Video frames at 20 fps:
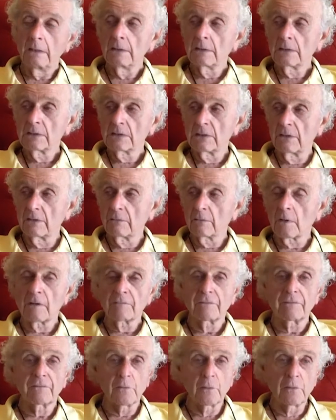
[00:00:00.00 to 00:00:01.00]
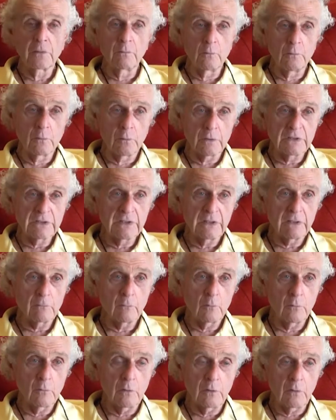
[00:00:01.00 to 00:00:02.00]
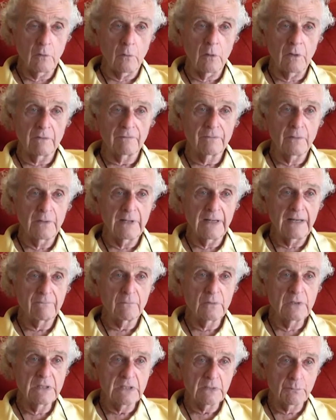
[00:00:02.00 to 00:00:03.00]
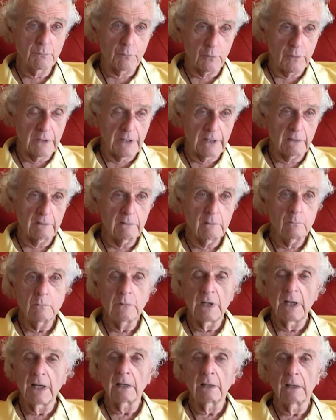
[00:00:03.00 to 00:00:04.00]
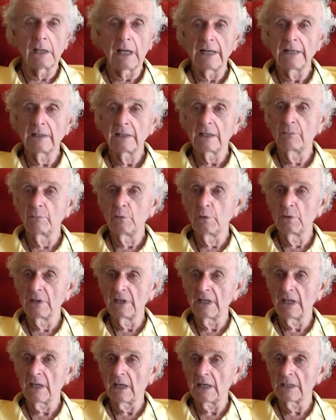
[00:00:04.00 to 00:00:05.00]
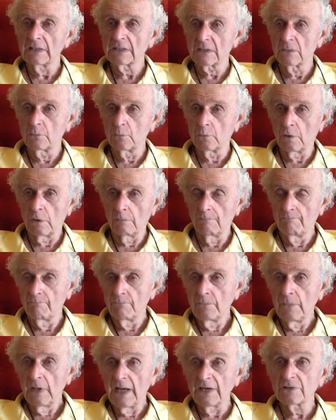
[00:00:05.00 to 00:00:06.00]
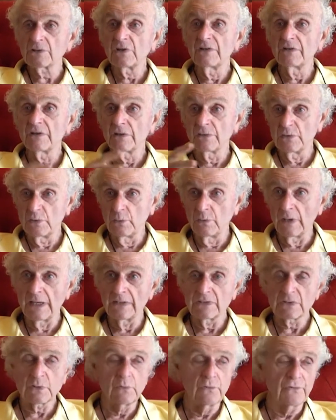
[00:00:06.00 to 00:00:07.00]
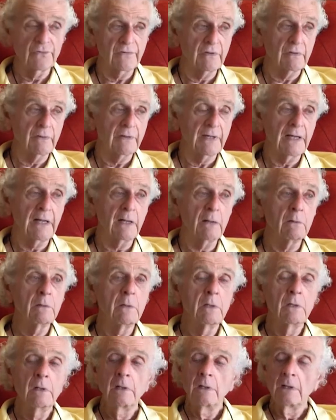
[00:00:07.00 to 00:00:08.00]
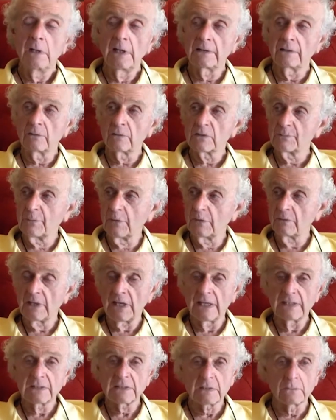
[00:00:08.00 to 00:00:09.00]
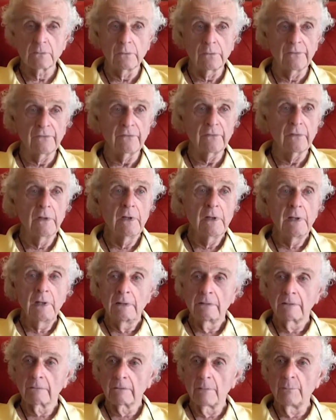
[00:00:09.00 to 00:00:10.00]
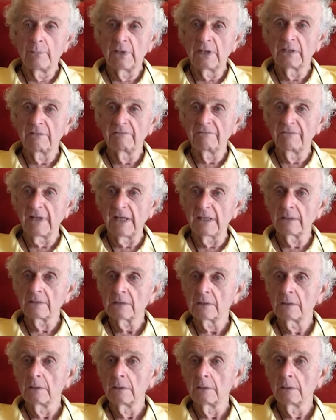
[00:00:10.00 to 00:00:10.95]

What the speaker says: So there are Fern Awards that are offered every spring at Leiden Community High School. Actually, there are two high schools there now. At those both high schools, they're a big event,